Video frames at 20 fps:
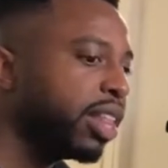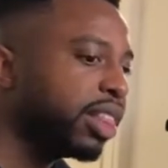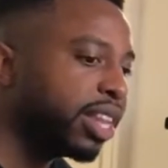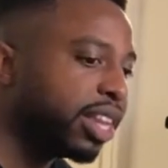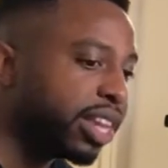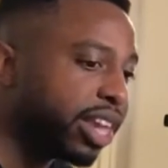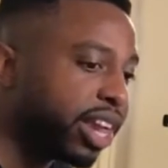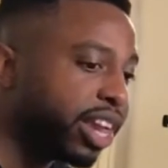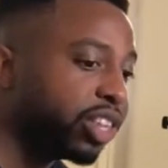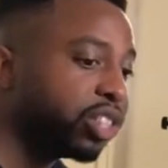the
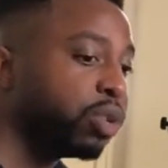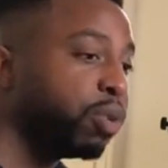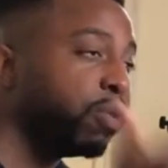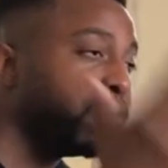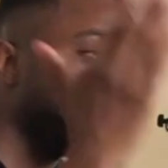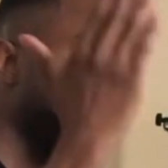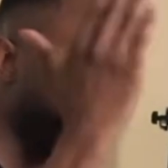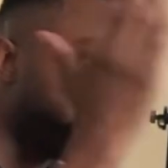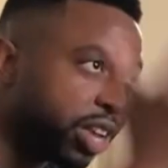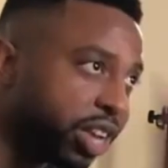day that you
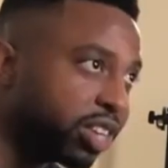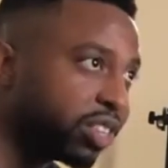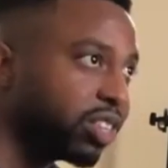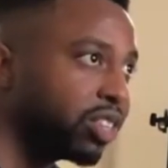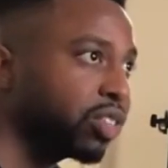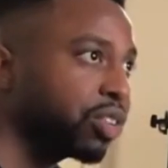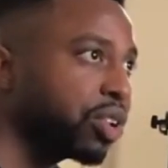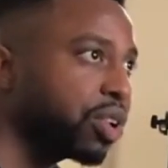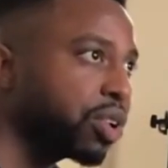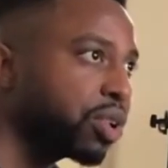finish
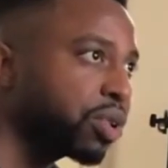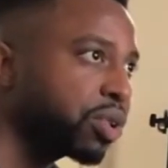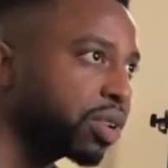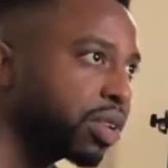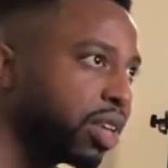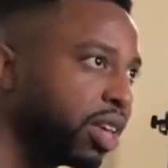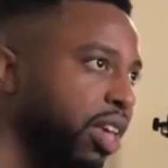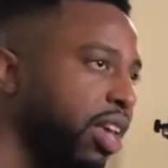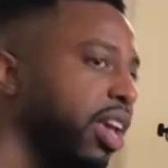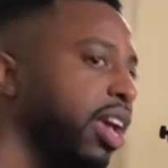the song